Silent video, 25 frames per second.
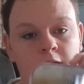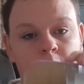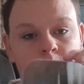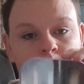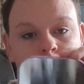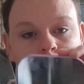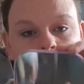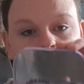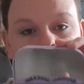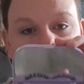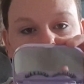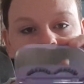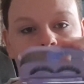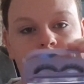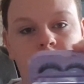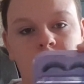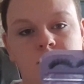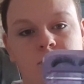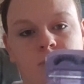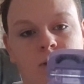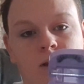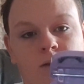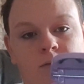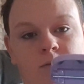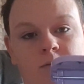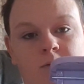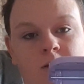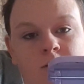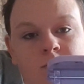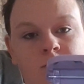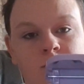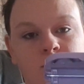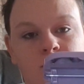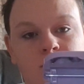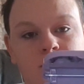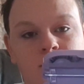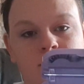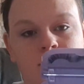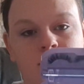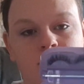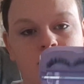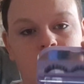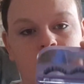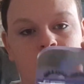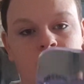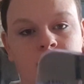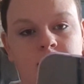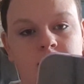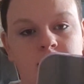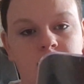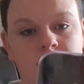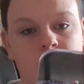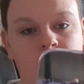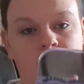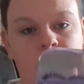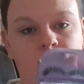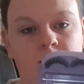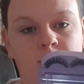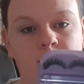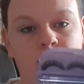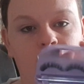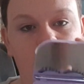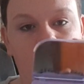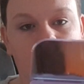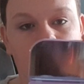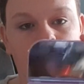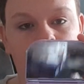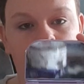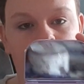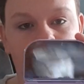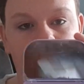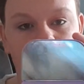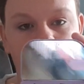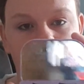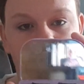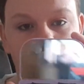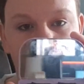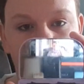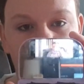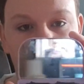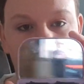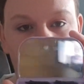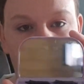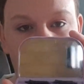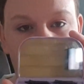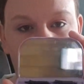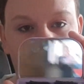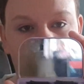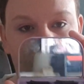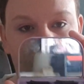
but I have these big fluffy ones and it's a 3-pack and you can see these off.